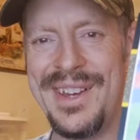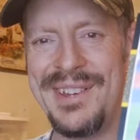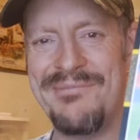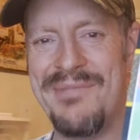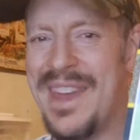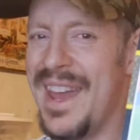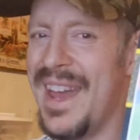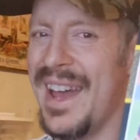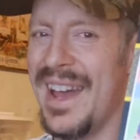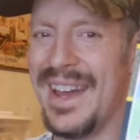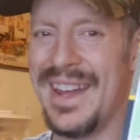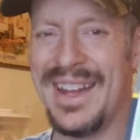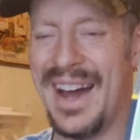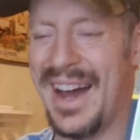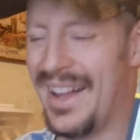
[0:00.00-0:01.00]

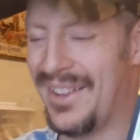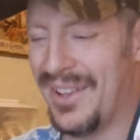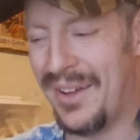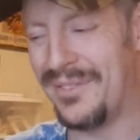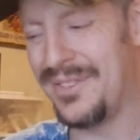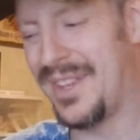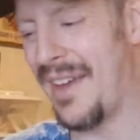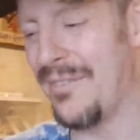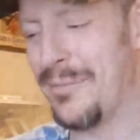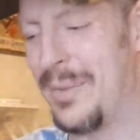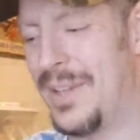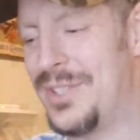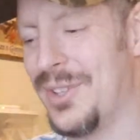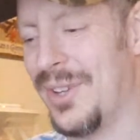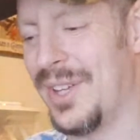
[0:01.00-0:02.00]
Man, I loved Kevin
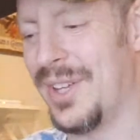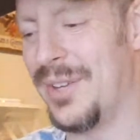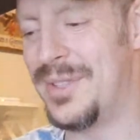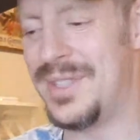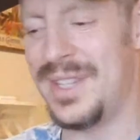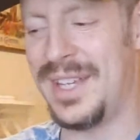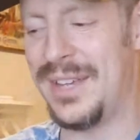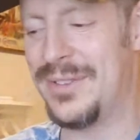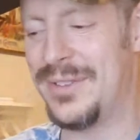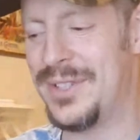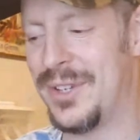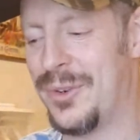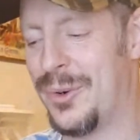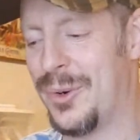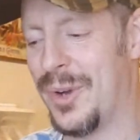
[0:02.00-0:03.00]
Mitchell. He was a
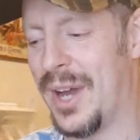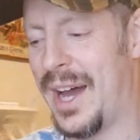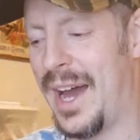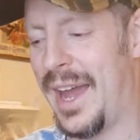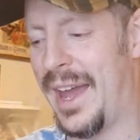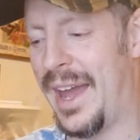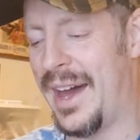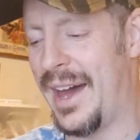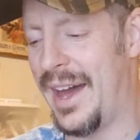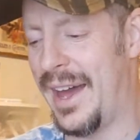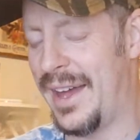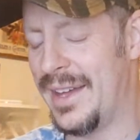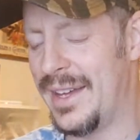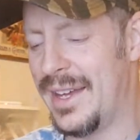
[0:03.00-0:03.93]
cool guy.